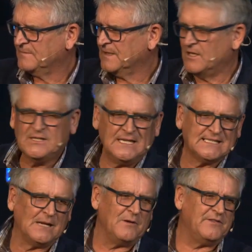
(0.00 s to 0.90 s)
You see,
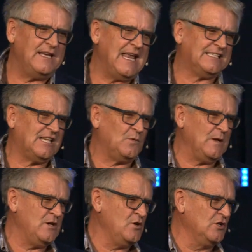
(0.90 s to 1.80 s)
some of the nets that we
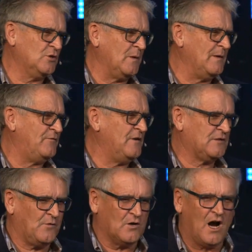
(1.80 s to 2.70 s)
use when we fish
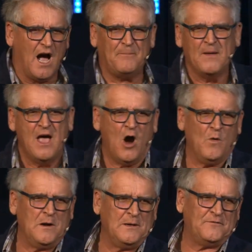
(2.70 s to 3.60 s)
for carp or
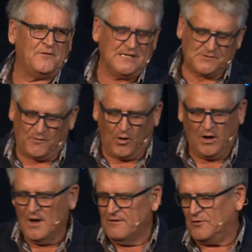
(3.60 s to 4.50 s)
when we fish
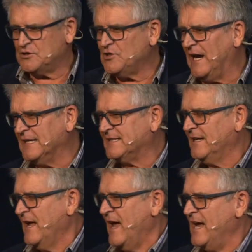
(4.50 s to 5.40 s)
for trout
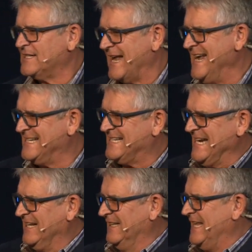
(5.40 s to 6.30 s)
is a
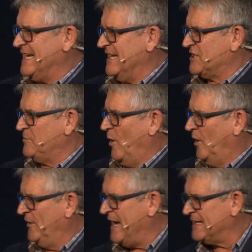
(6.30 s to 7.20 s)
single net, a
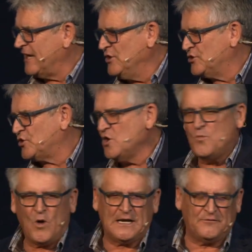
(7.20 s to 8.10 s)
small net, and you scoop
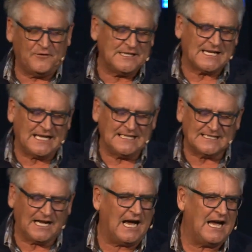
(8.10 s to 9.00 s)
one fish at a
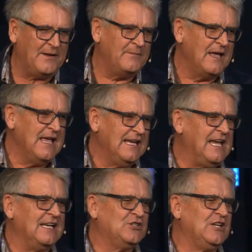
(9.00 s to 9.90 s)
time.
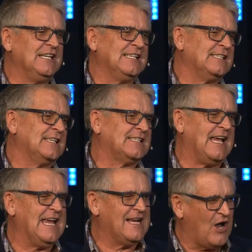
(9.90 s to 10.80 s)
Here Jesus is
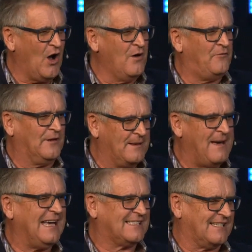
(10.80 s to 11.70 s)
saying, go for the
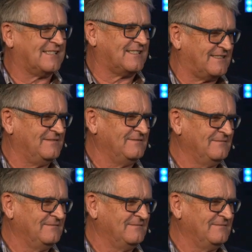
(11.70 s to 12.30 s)
masses.